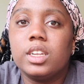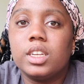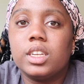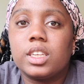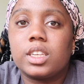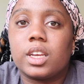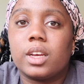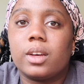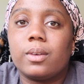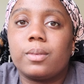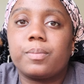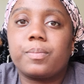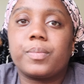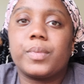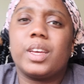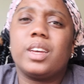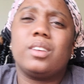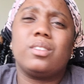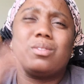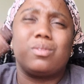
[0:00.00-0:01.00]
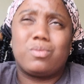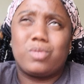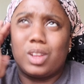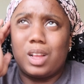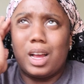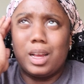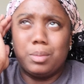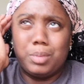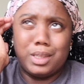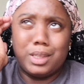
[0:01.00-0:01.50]
So, and
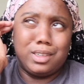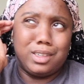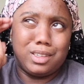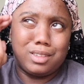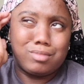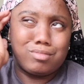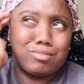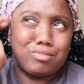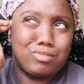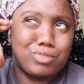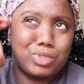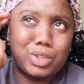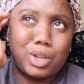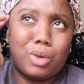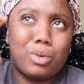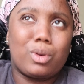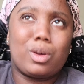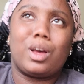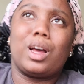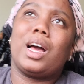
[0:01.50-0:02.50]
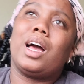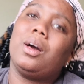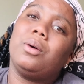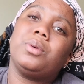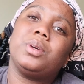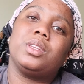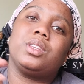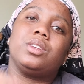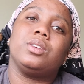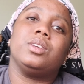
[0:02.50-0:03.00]
reliability. So, I
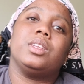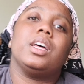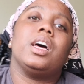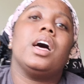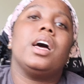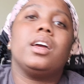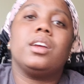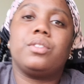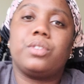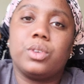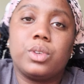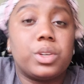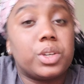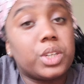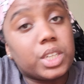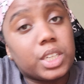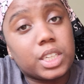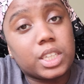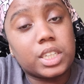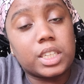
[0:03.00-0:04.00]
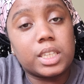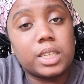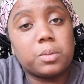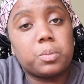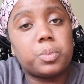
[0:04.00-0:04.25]
would do that if you go to Italy.